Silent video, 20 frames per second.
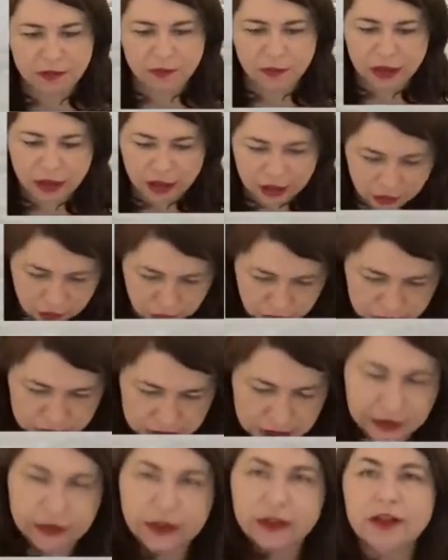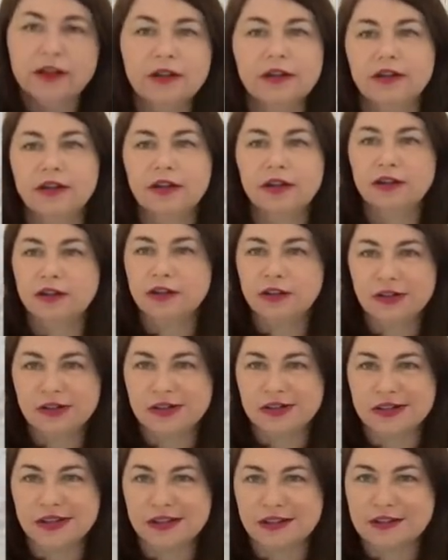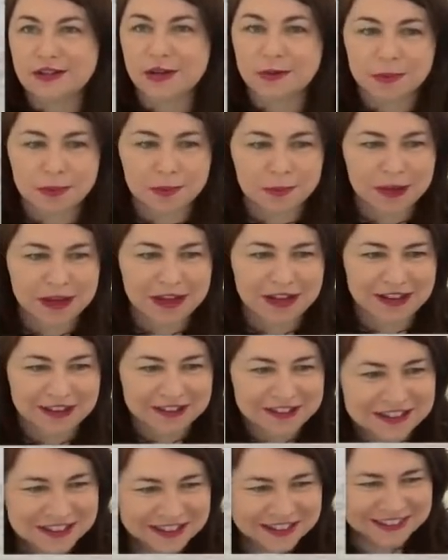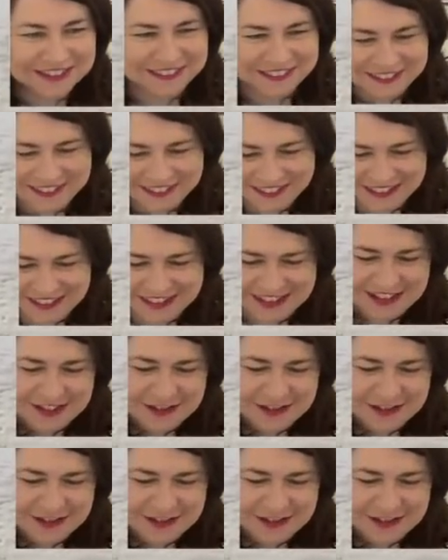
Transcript: When I look down, you, you just see the top okay. of my head.